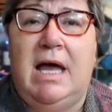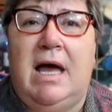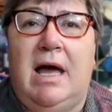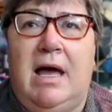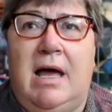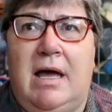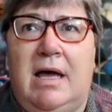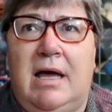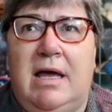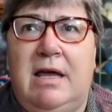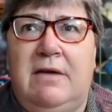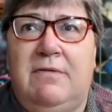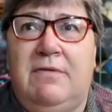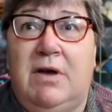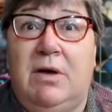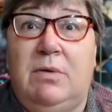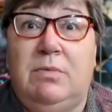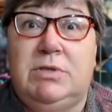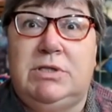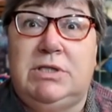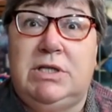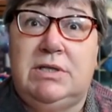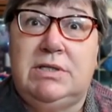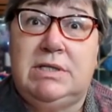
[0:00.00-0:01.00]
Uh, if I
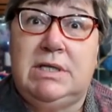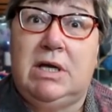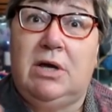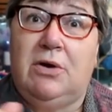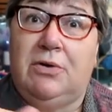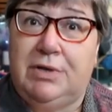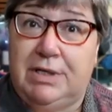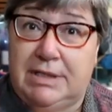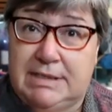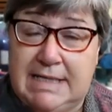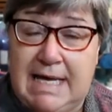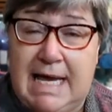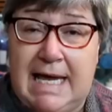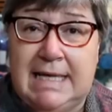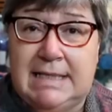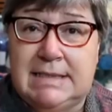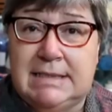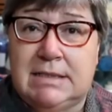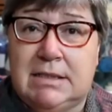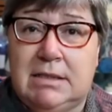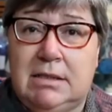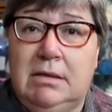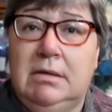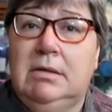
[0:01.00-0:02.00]
was using it on a
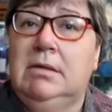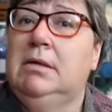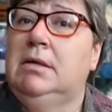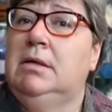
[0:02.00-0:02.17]
desk,